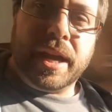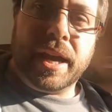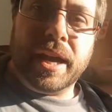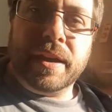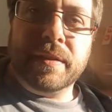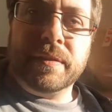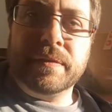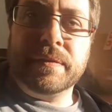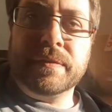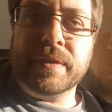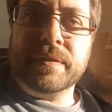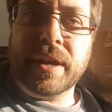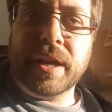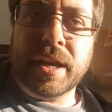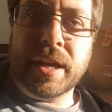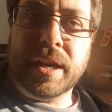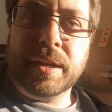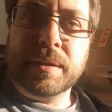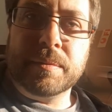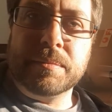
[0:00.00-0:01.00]
have
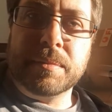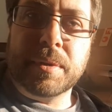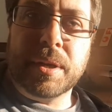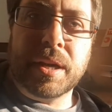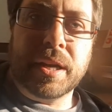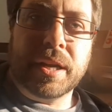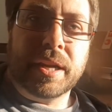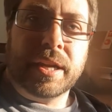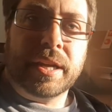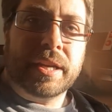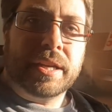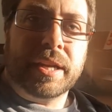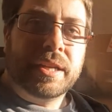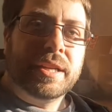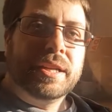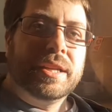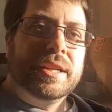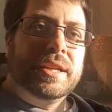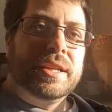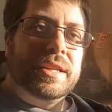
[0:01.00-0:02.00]
my
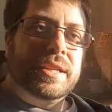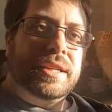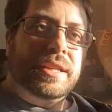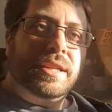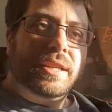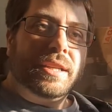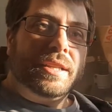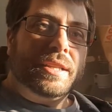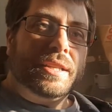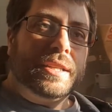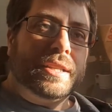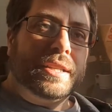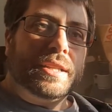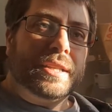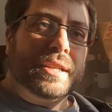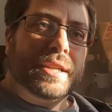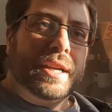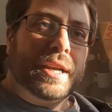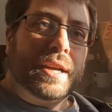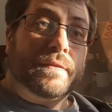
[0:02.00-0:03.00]

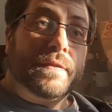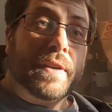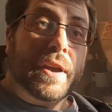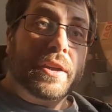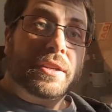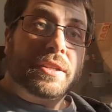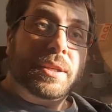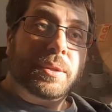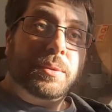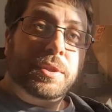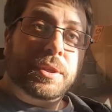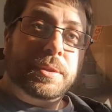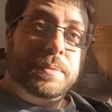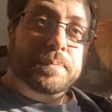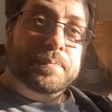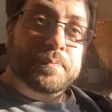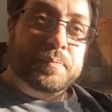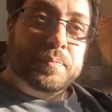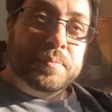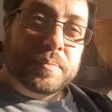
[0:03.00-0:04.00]
fire extinguisher,
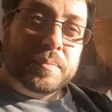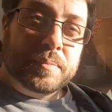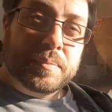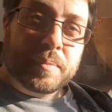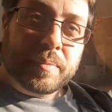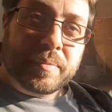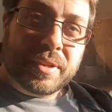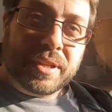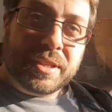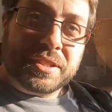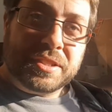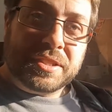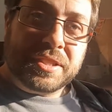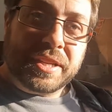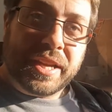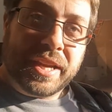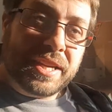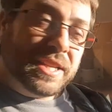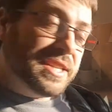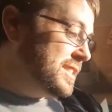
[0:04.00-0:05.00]
just
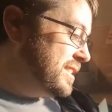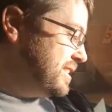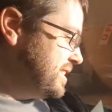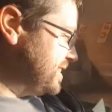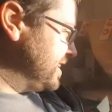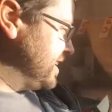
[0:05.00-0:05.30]
in case.